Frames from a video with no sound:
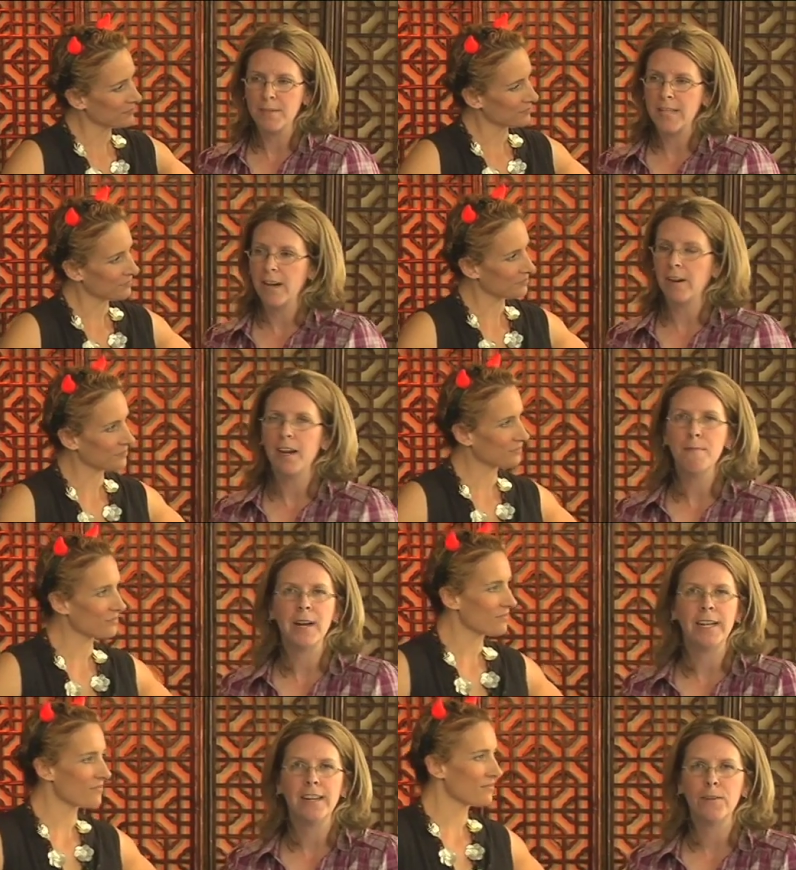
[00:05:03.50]
Speaker 1: Sarah,
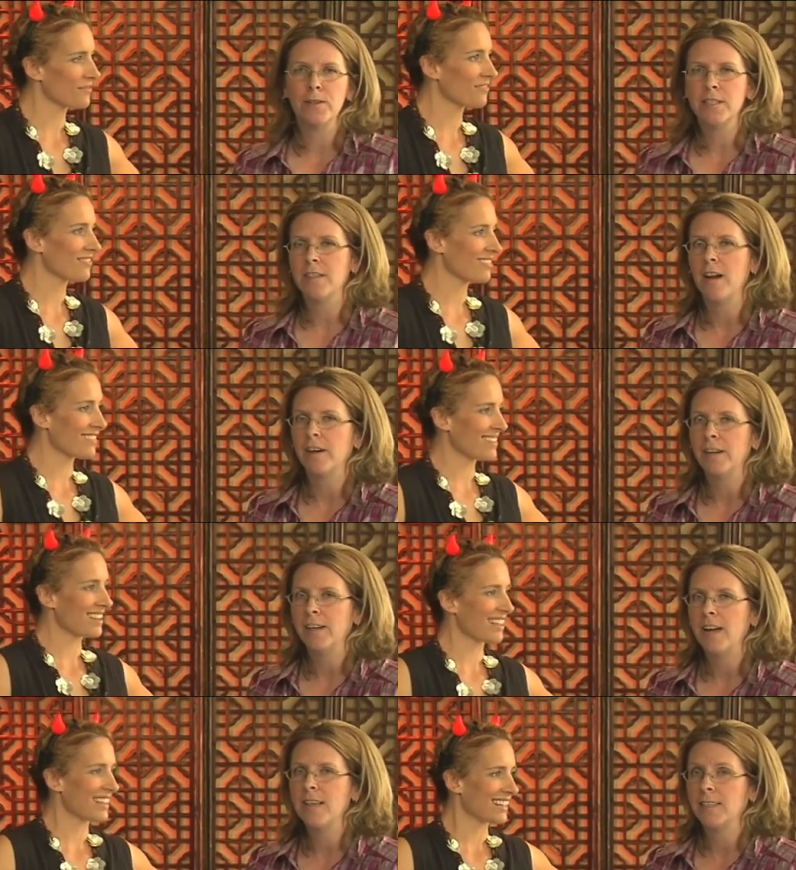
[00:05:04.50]
my oldest daughter,
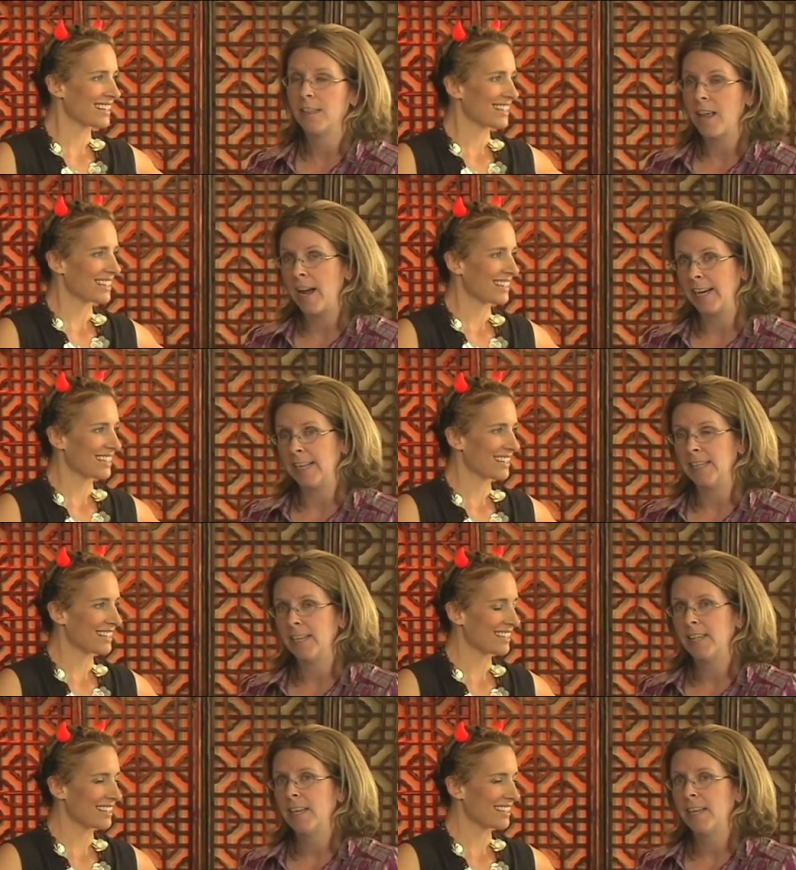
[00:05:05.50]
as a lion.